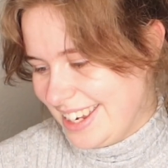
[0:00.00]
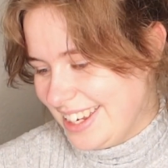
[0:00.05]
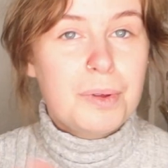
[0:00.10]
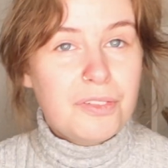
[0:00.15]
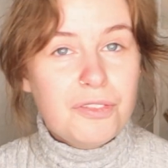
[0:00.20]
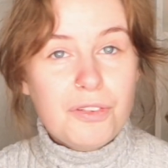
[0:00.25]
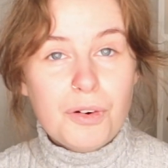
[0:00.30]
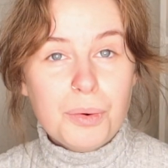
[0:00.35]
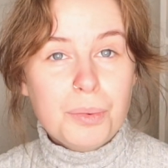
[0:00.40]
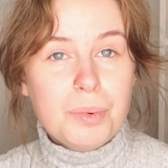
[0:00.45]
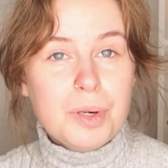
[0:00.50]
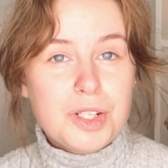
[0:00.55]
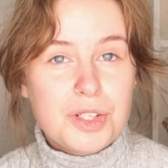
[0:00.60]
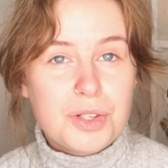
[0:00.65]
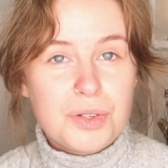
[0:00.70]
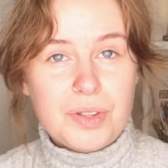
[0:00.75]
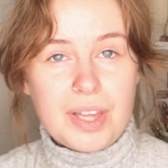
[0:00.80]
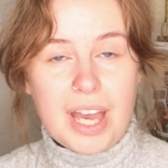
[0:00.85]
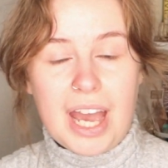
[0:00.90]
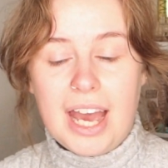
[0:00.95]
Before we
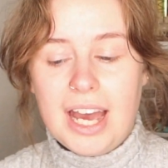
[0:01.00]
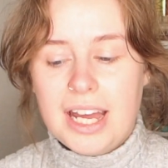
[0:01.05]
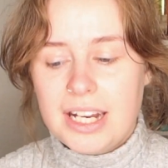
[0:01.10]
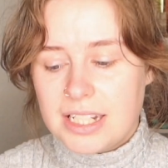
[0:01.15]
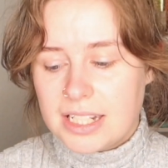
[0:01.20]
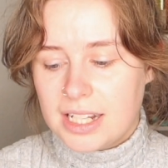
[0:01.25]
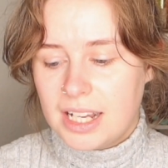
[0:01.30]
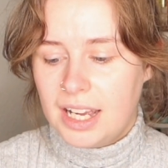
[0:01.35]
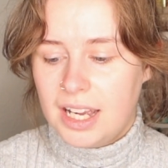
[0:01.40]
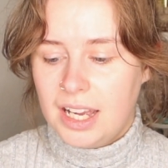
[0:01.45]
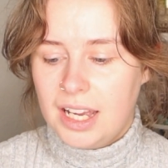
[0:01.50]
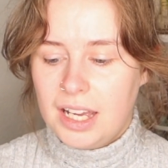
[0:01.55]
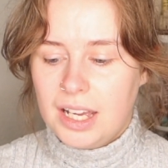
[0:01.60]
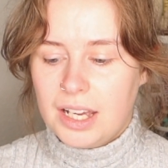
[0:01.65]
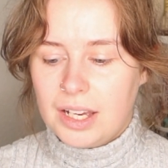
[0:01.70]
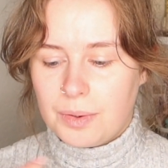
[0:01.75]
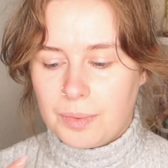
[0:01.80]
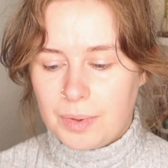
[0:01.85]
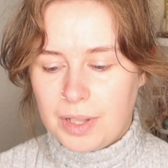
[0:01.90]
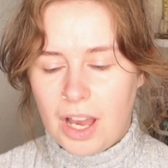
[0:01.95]
do that,
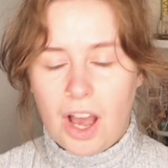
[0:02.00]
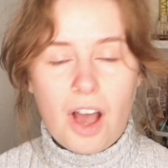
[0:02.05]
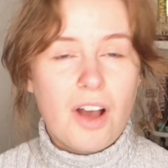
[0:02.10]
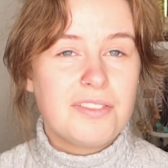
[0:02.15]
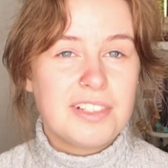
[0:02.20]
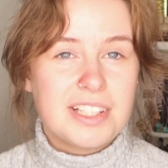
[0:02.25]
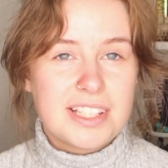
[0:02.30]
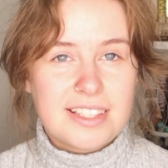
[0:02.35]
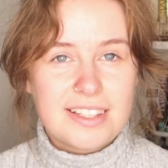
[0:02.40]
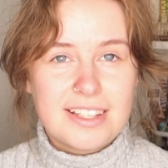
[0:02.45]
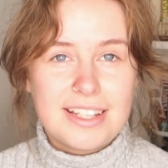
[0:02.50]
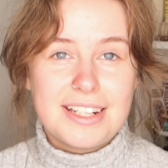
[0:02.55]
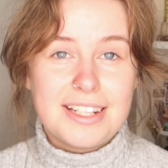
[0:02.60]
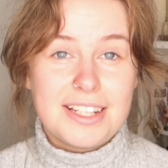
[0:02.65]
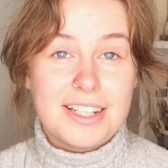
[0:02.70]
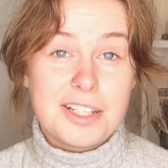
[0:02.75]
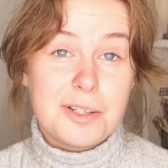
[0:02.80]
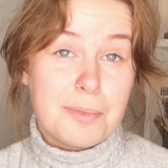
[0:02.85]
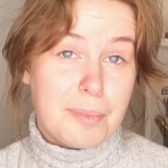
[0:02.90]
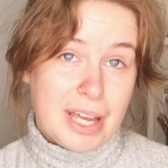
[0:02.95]
we obviously
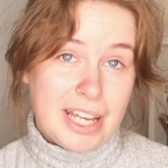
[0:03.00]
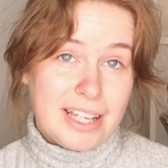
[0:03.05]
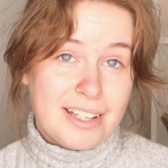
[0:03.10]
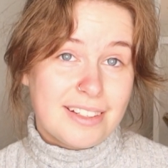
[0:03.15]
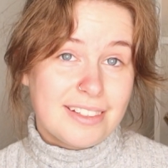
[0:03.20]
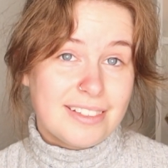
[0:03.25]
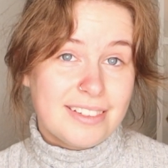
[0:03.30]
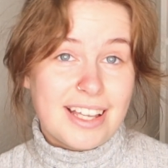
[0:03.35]
need to bake.